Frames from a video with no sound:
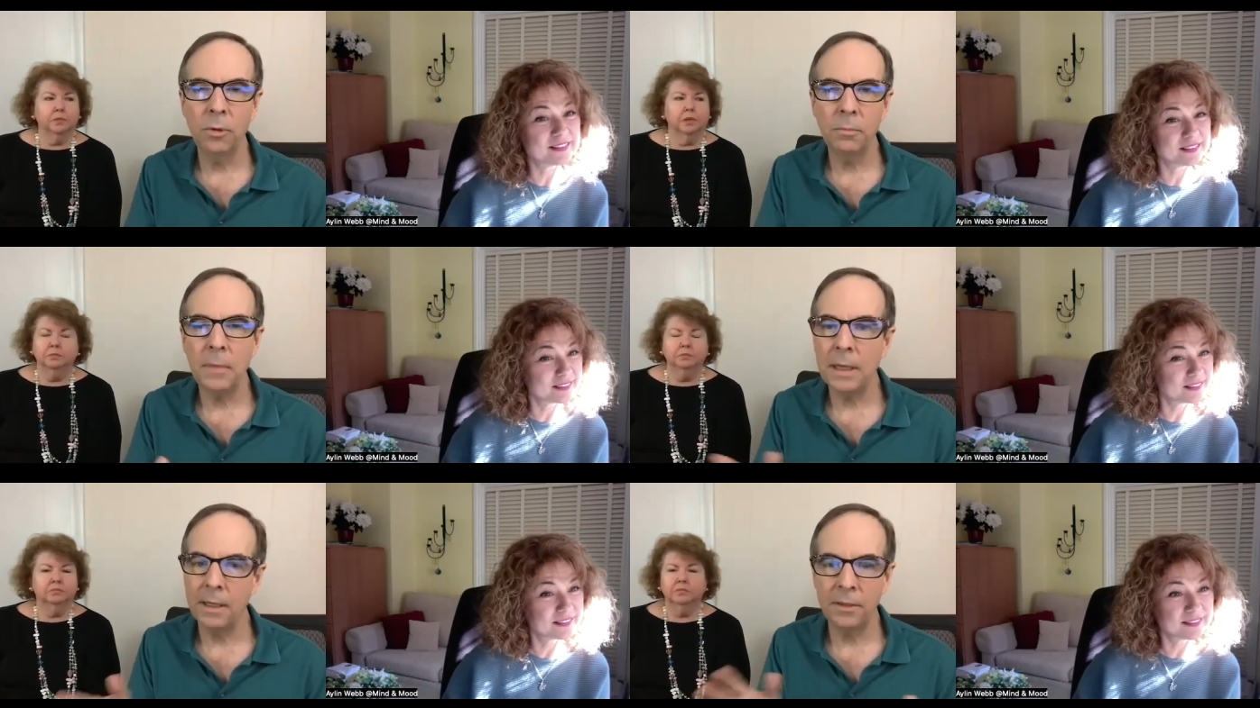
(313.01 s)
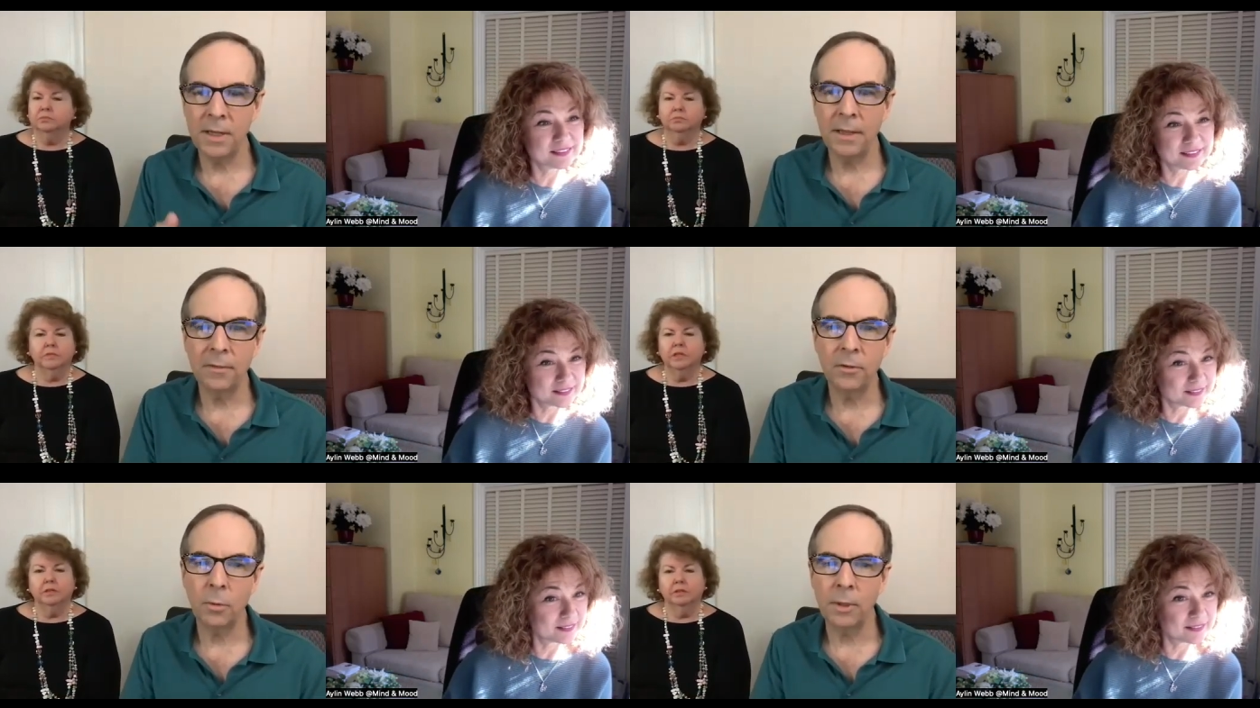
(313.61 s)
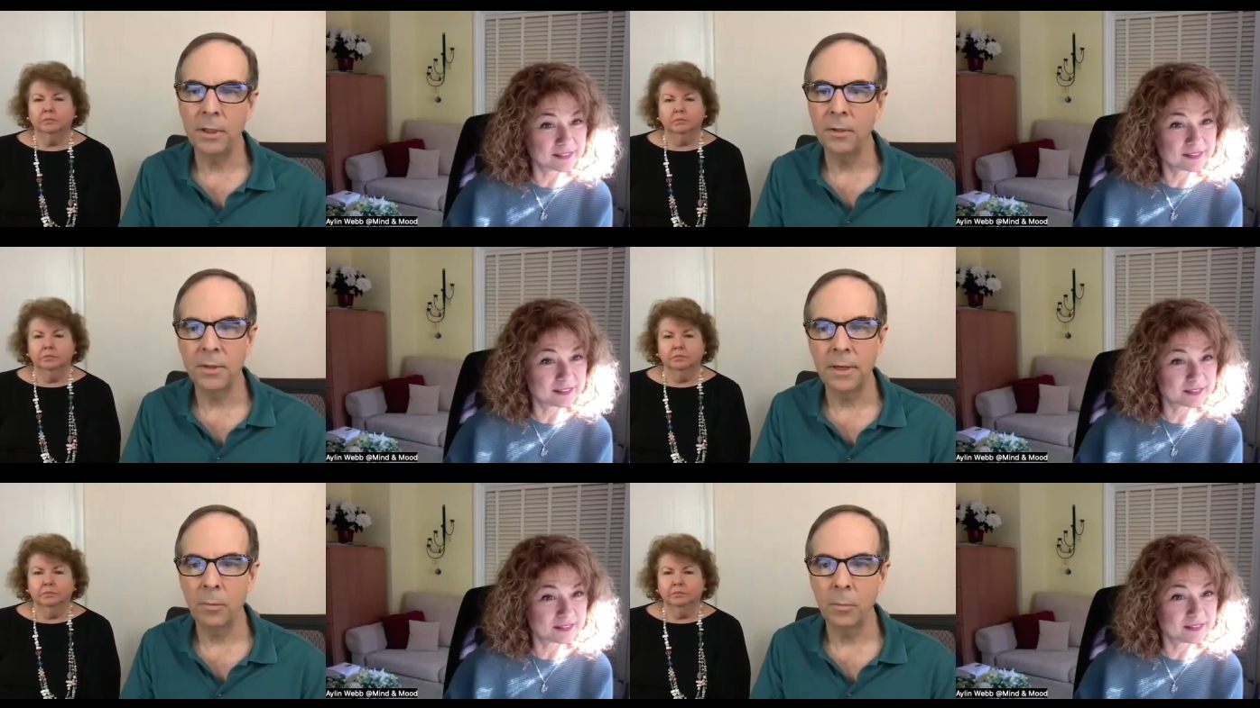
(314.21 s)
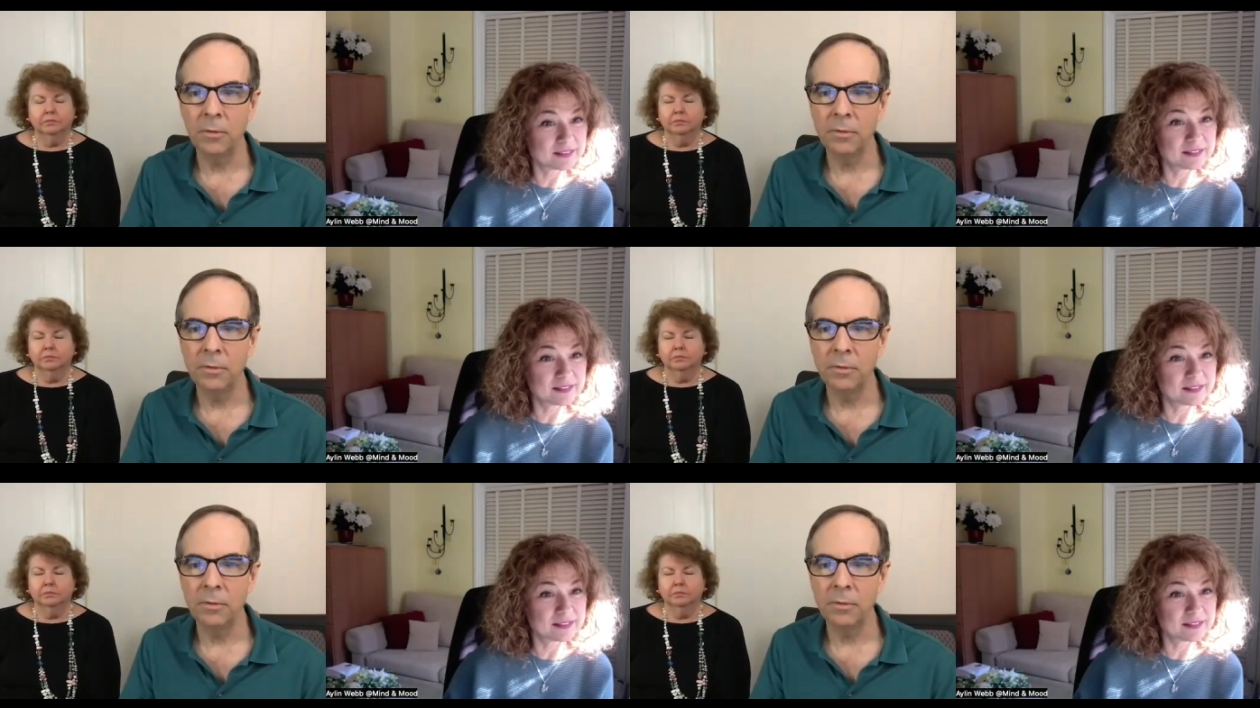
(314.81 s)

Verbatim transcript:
Speaker 1: room, and it'd stay there for 20 years and never move.